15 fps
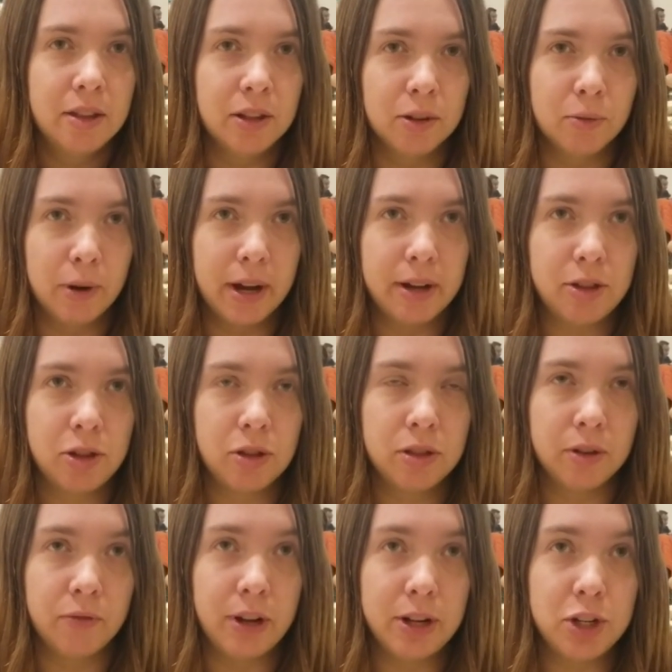their rice,
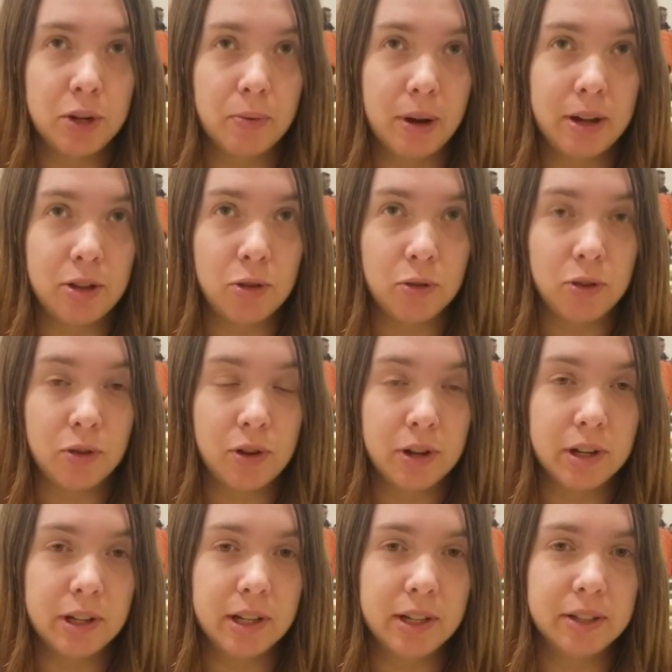their veggie rice was
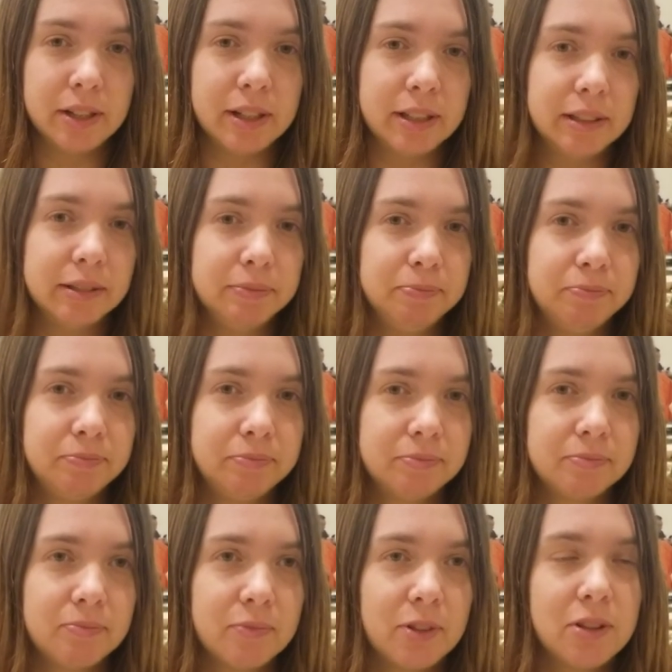good.
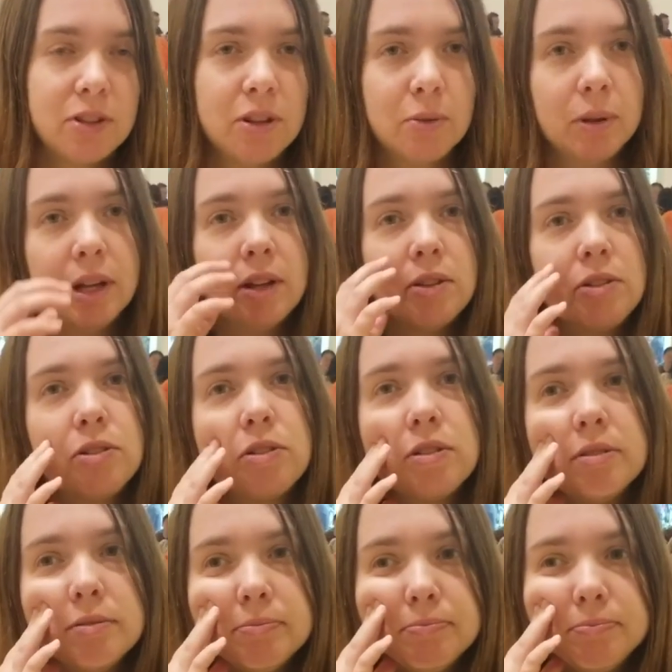Mm-hmm. see what else.
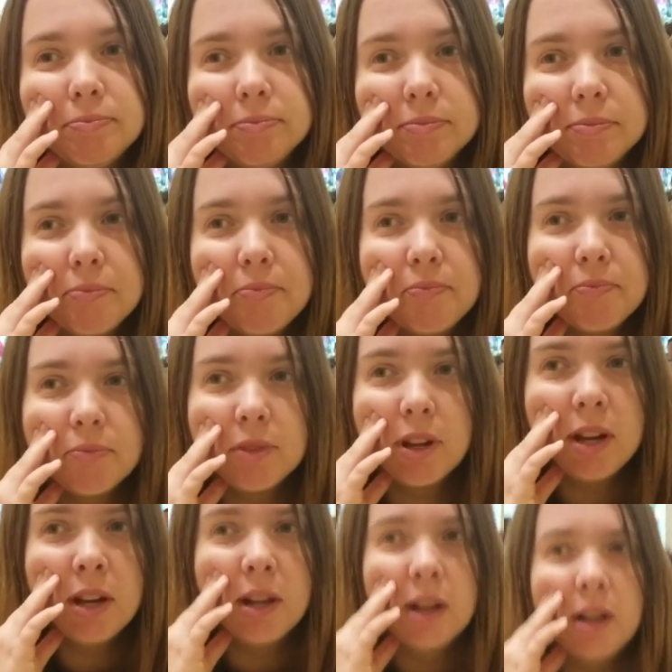
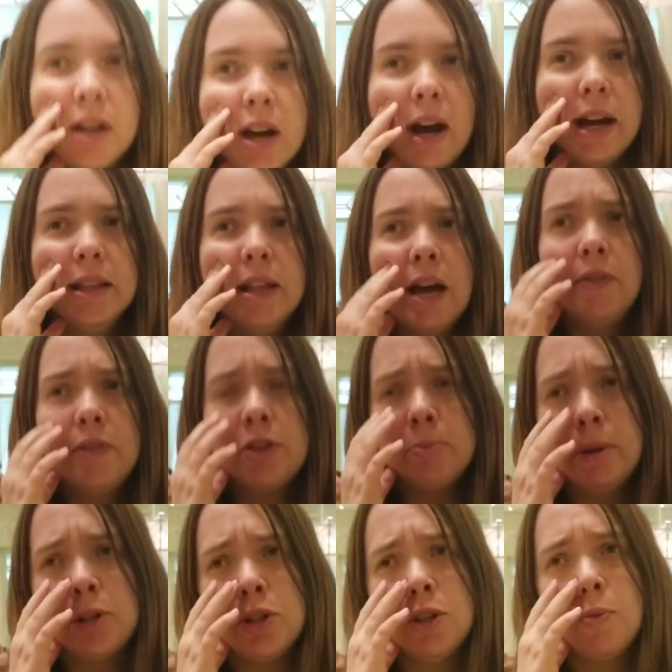What else? I didn't have as
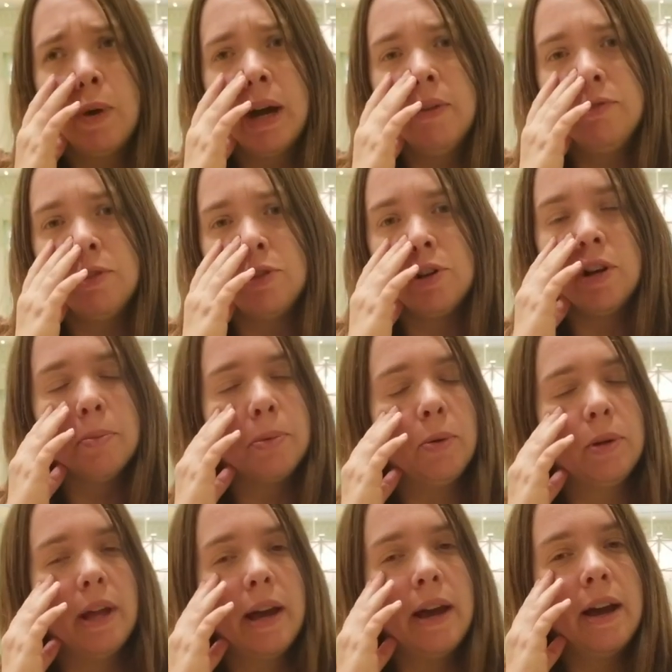much in the way of dessert, but
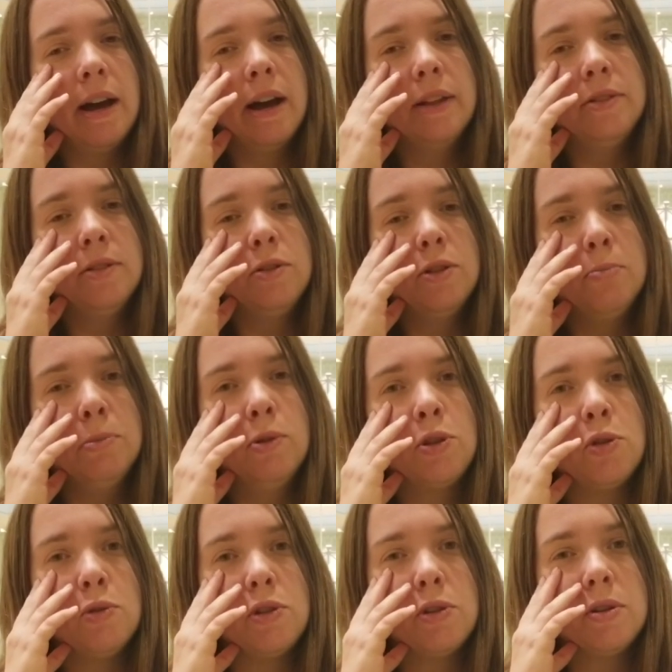what I had, the, the
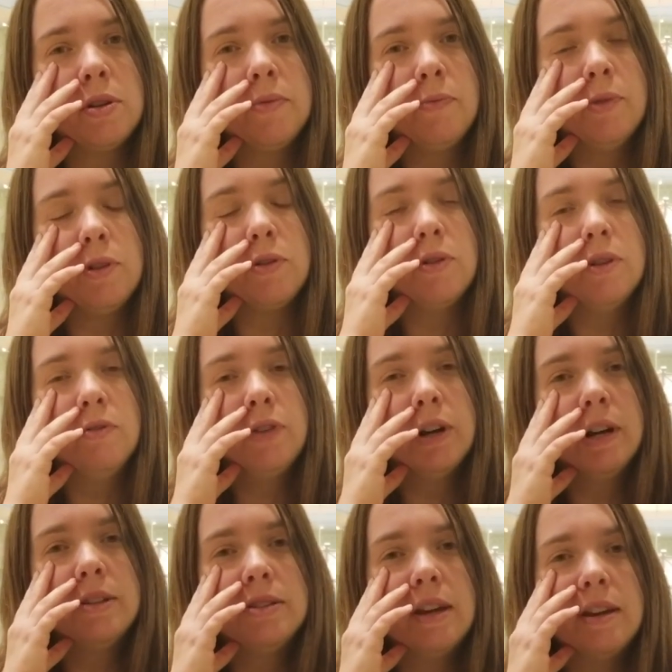mousse was, was
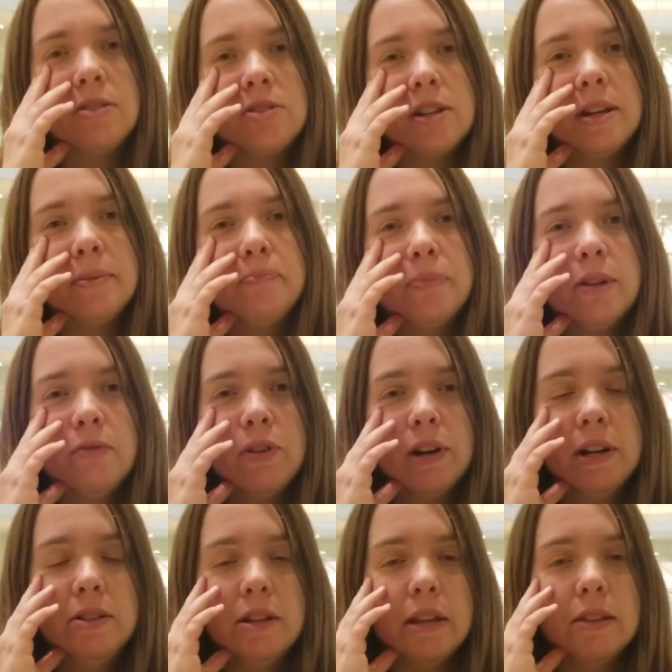very tasty, yep.
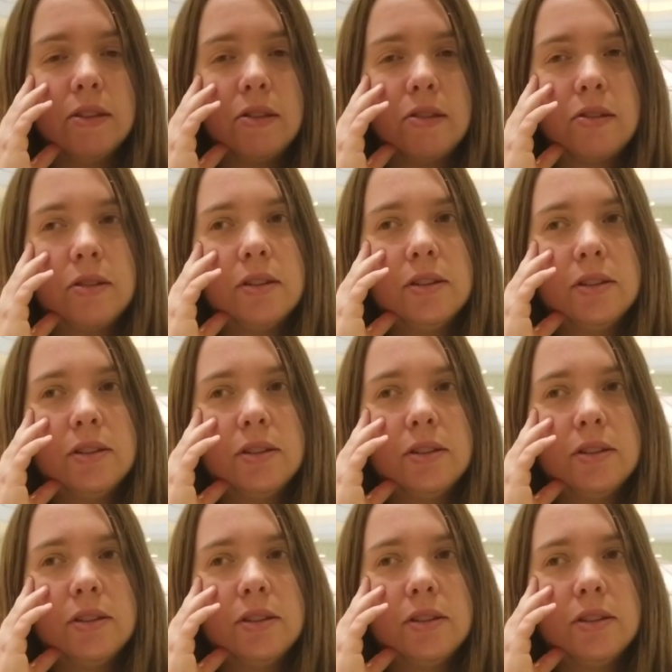very dense.